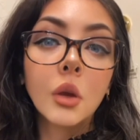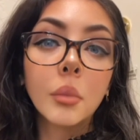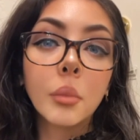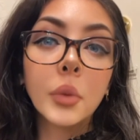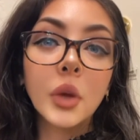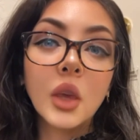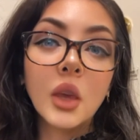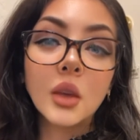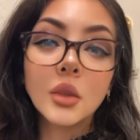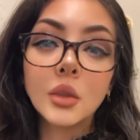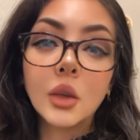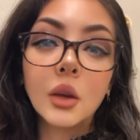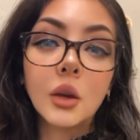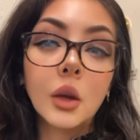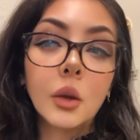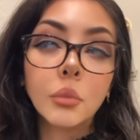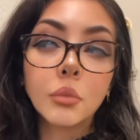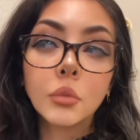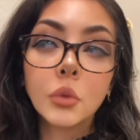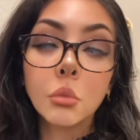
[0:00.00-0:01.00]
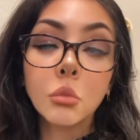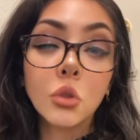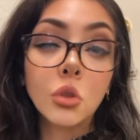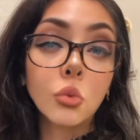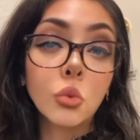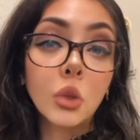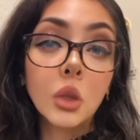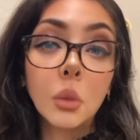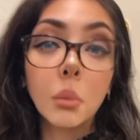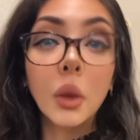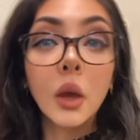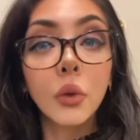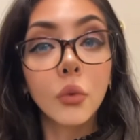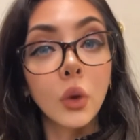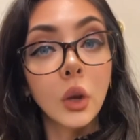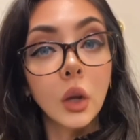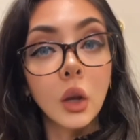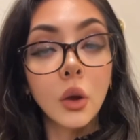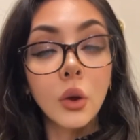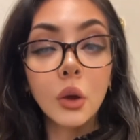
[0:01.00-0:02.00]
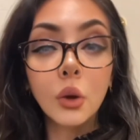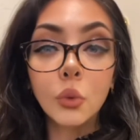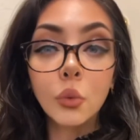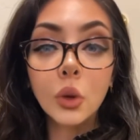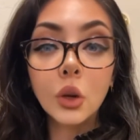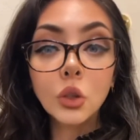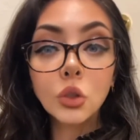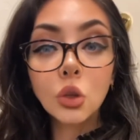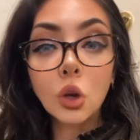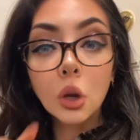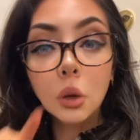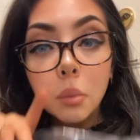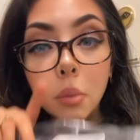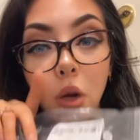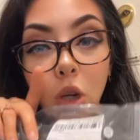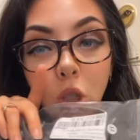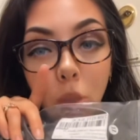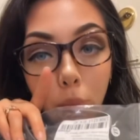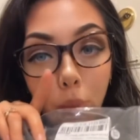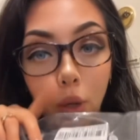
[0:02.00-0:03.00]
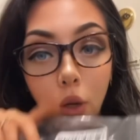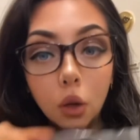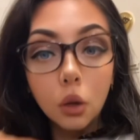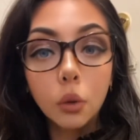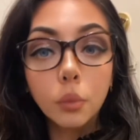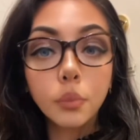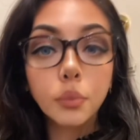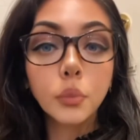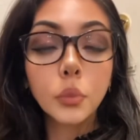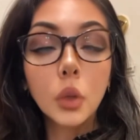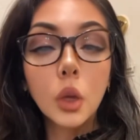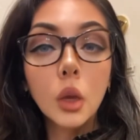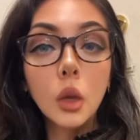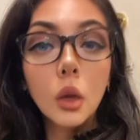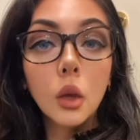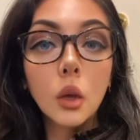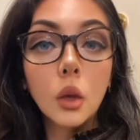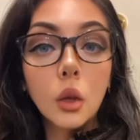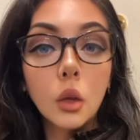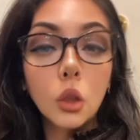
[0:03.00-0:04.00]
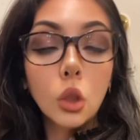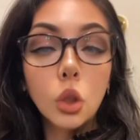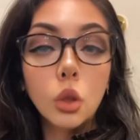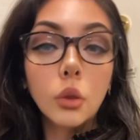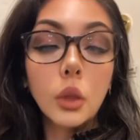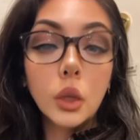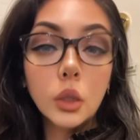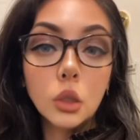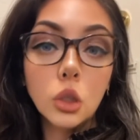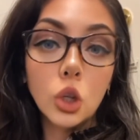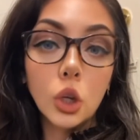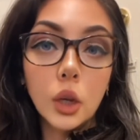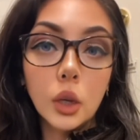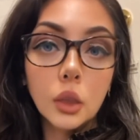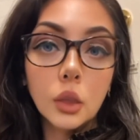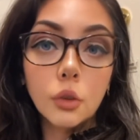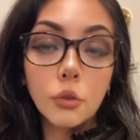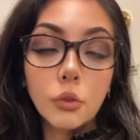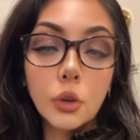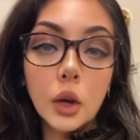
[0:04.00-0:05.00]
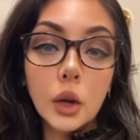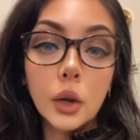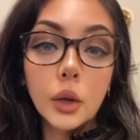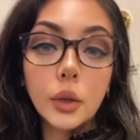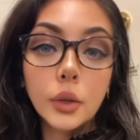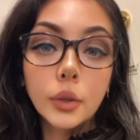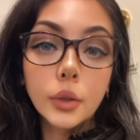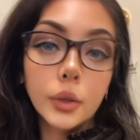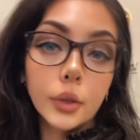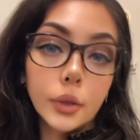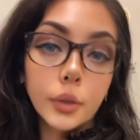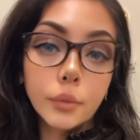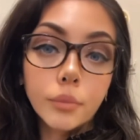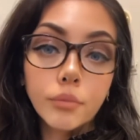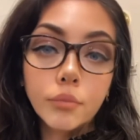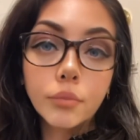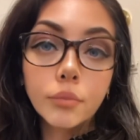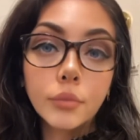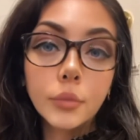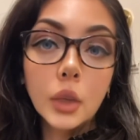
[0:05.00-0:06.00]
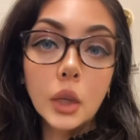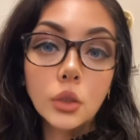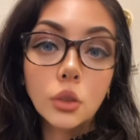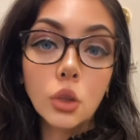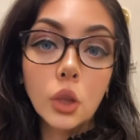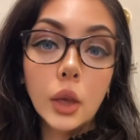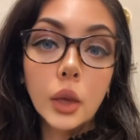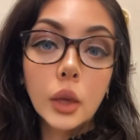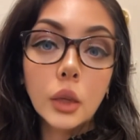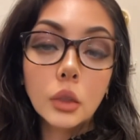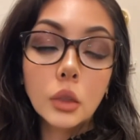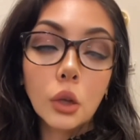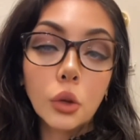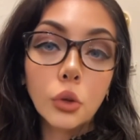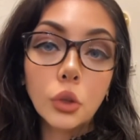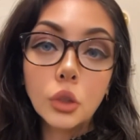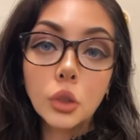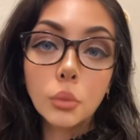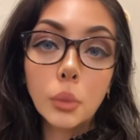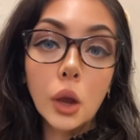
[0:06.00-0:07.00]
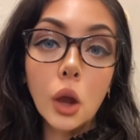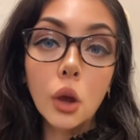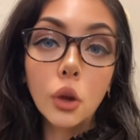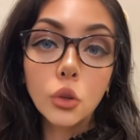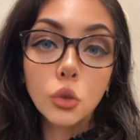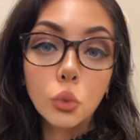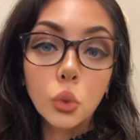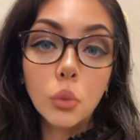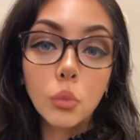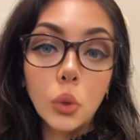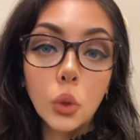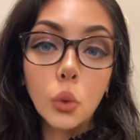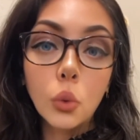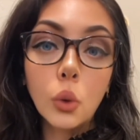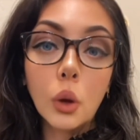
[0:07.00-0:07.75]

But yes, I'm just really mad right now. I don't wanna talk much, but let's look at the faja, and that's all I can tell you. This is my honest review.